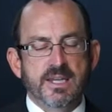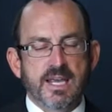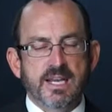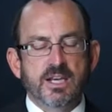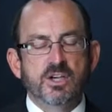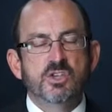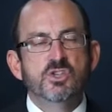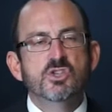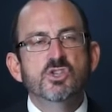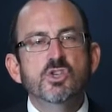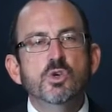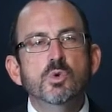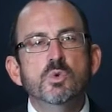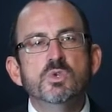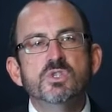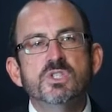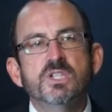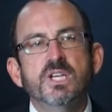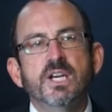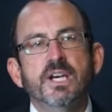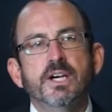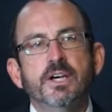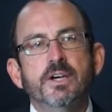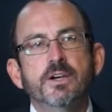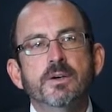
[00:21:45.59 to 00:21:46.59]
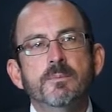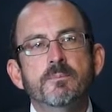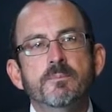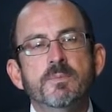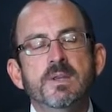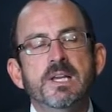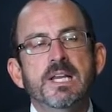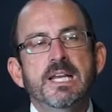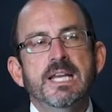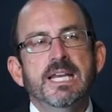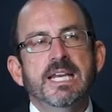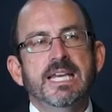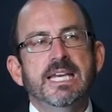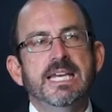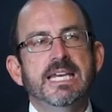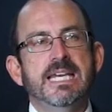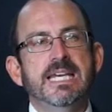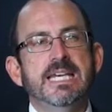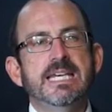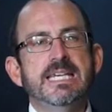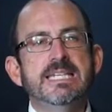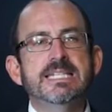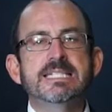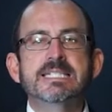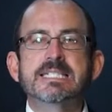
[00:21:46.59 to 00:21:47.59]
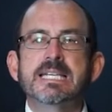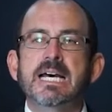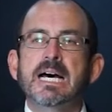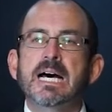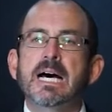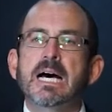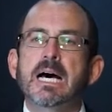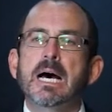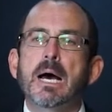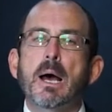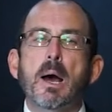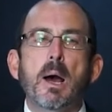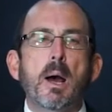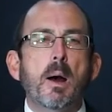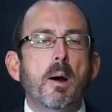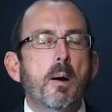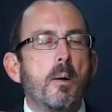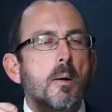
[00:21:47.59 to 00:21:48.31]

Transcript: that is used here is uh,